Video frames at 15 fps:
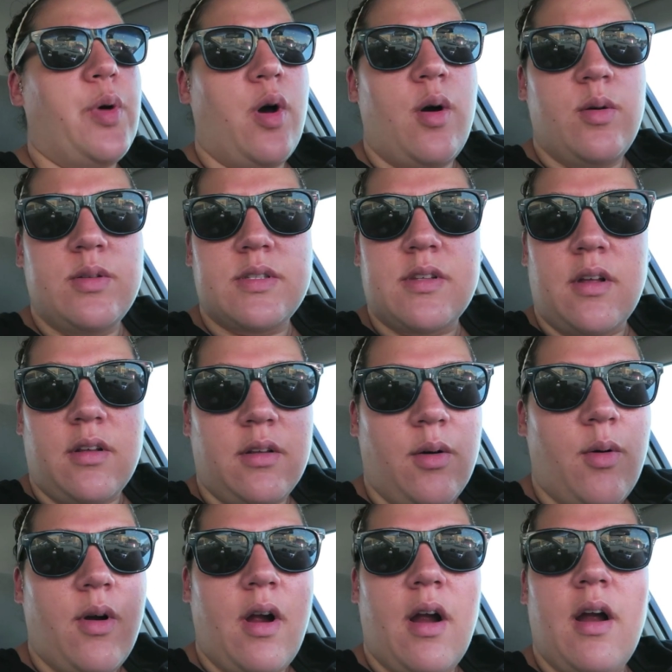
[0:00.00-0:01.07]
bows
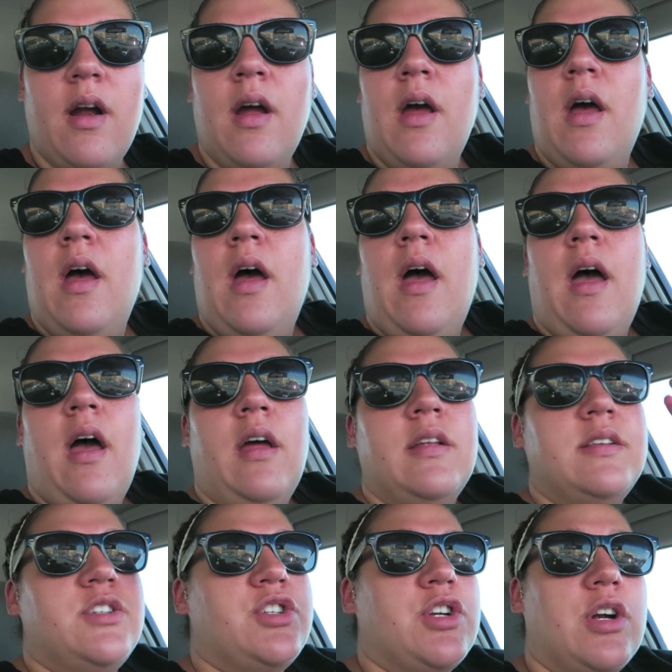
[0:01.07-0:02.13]
galore,
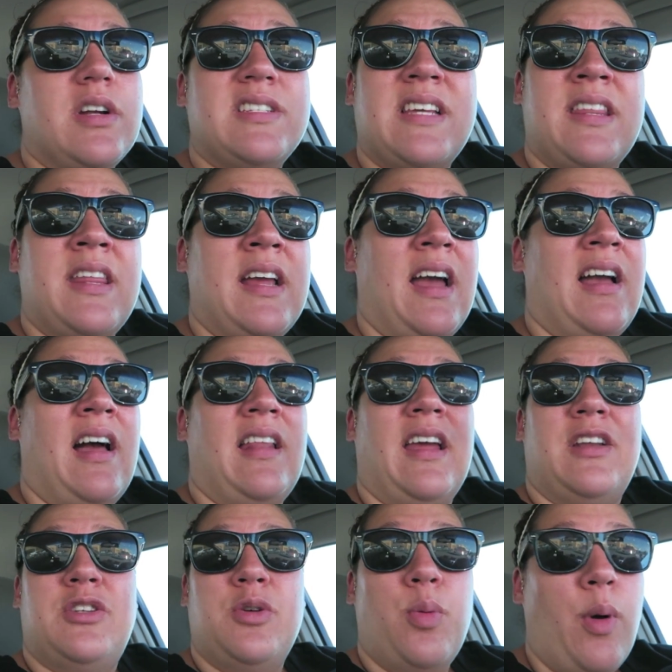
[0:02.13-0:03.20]
shirts, I think I got
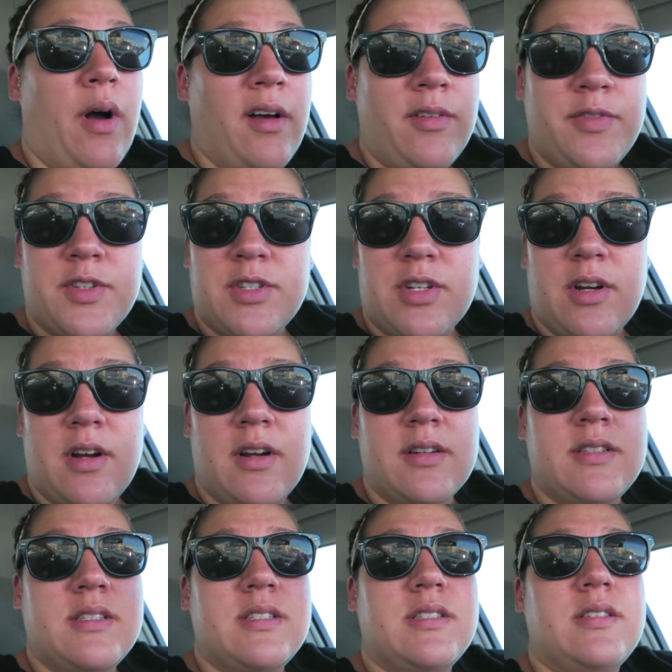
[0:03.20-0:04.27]
like 12
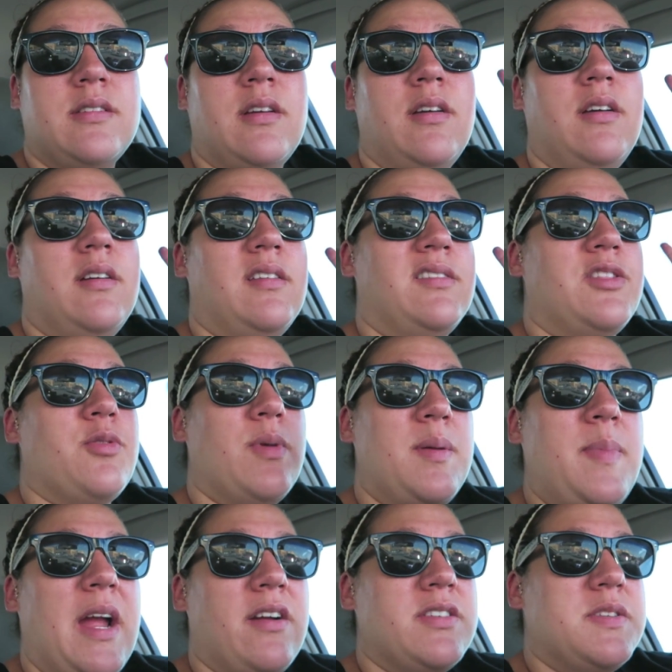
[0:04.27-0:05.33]
shirts, three
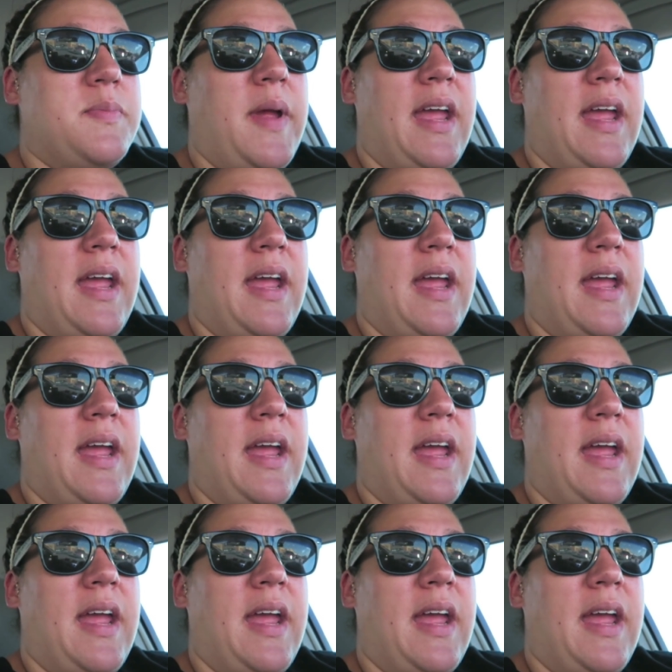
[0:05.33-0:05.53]
pairs of